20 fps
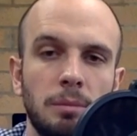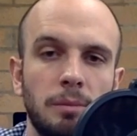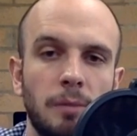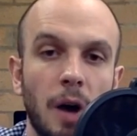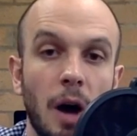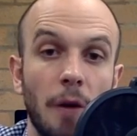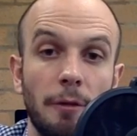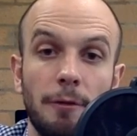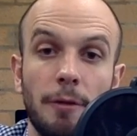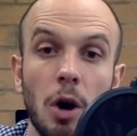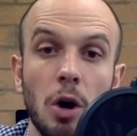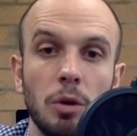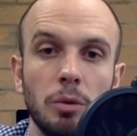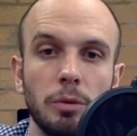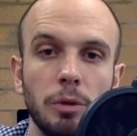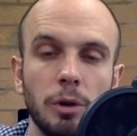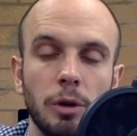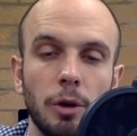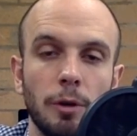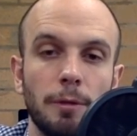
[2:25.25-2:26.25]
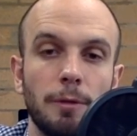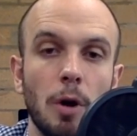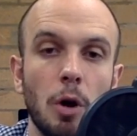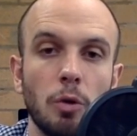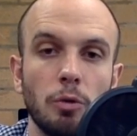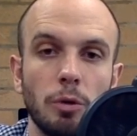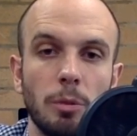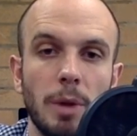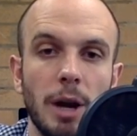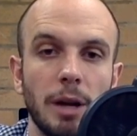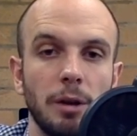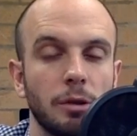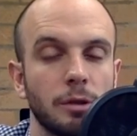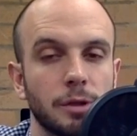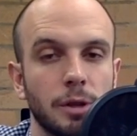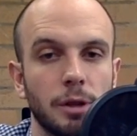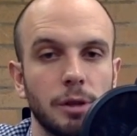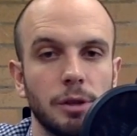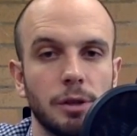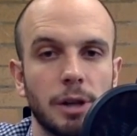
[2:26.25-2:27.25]
A phone, your phone reminders
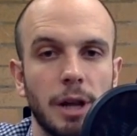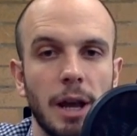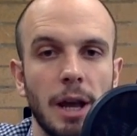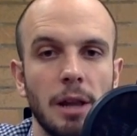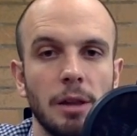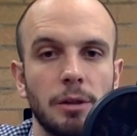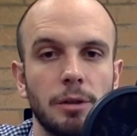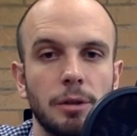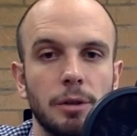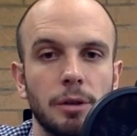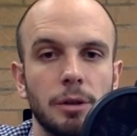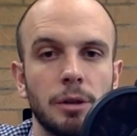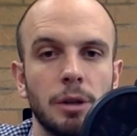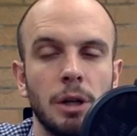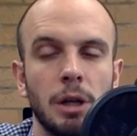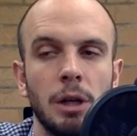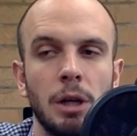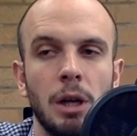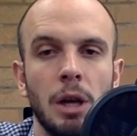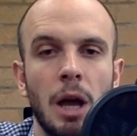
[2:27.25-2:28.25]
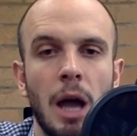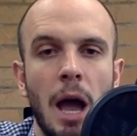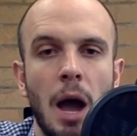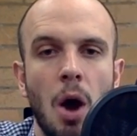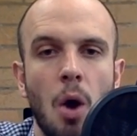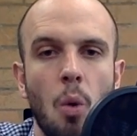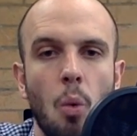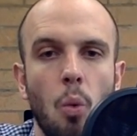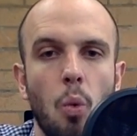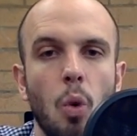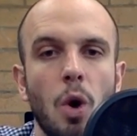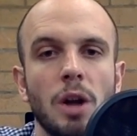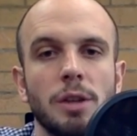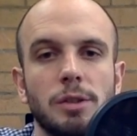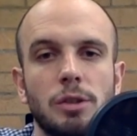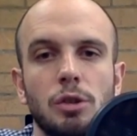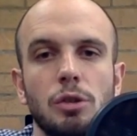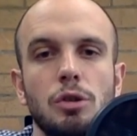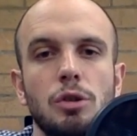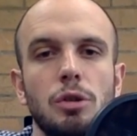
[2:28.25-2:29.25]
on your calendar. What
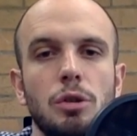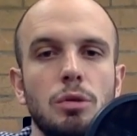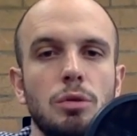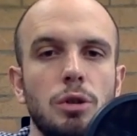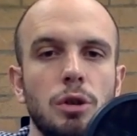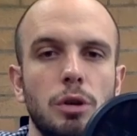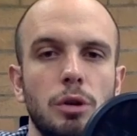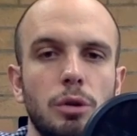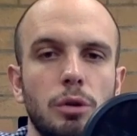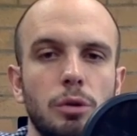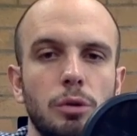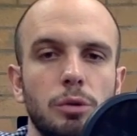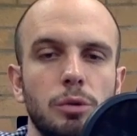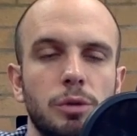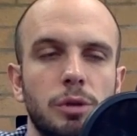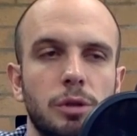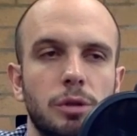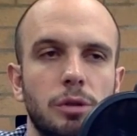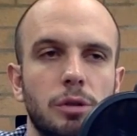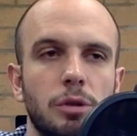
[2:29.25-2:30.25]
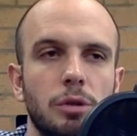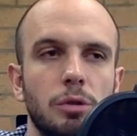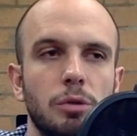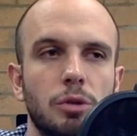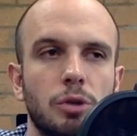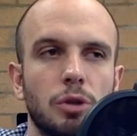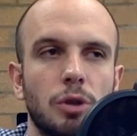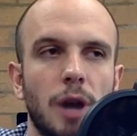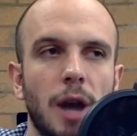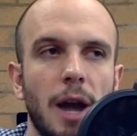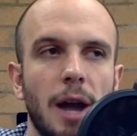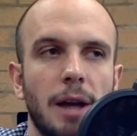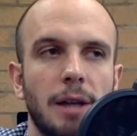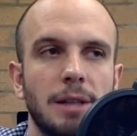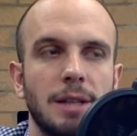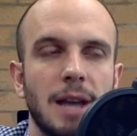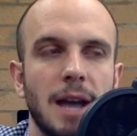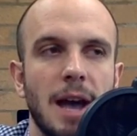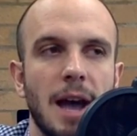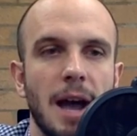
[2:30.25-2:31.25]
do you use to track
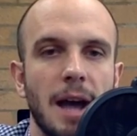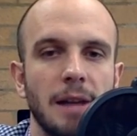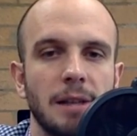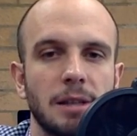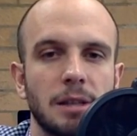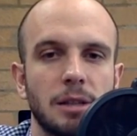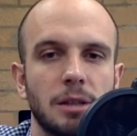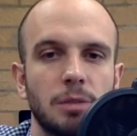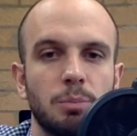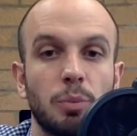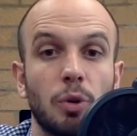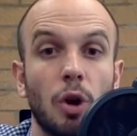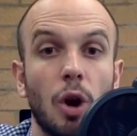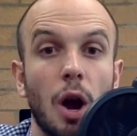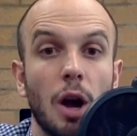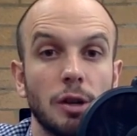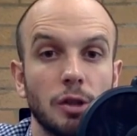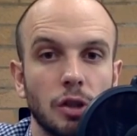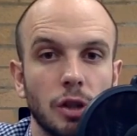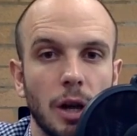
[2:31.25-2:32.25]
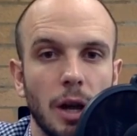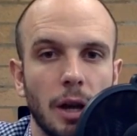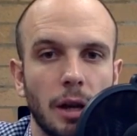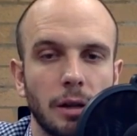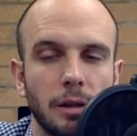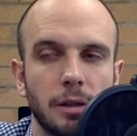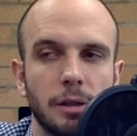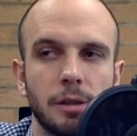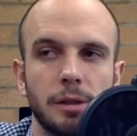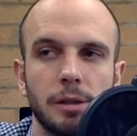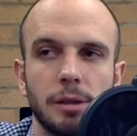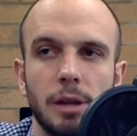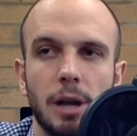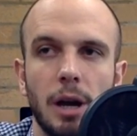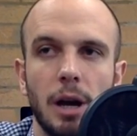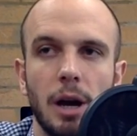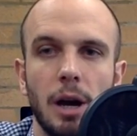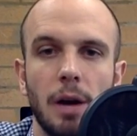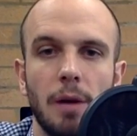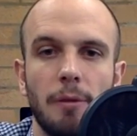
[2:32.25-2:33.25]
tasks, projects
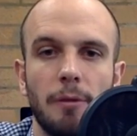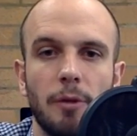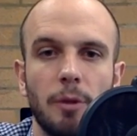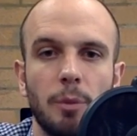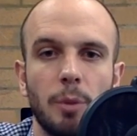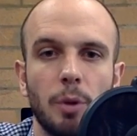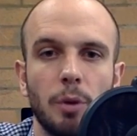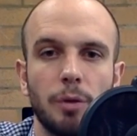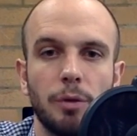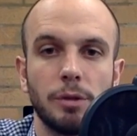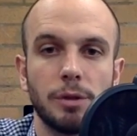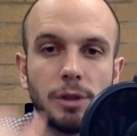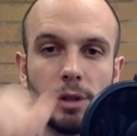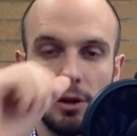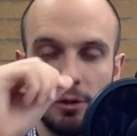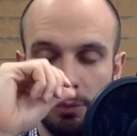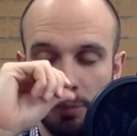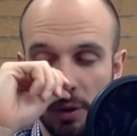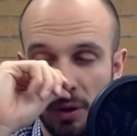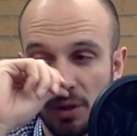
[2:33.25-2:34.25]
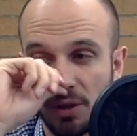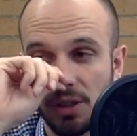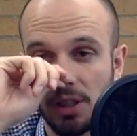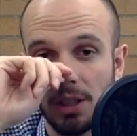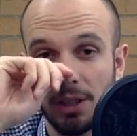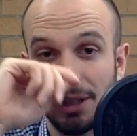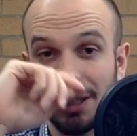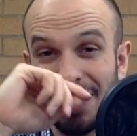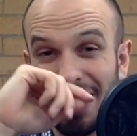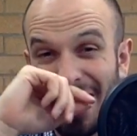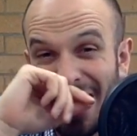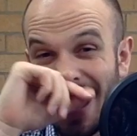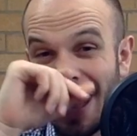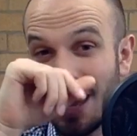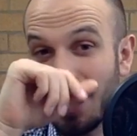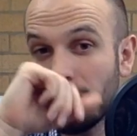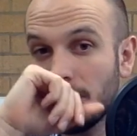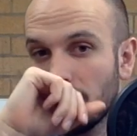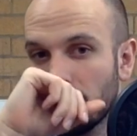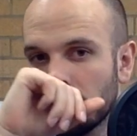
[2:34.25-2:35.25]
for both yourself personally
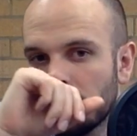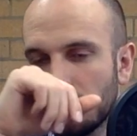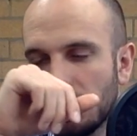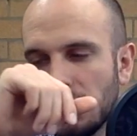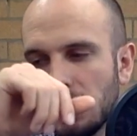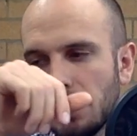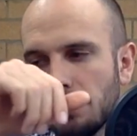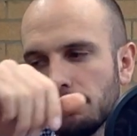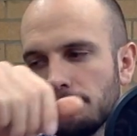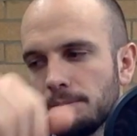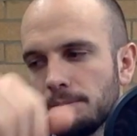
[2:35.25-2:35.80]
and your team?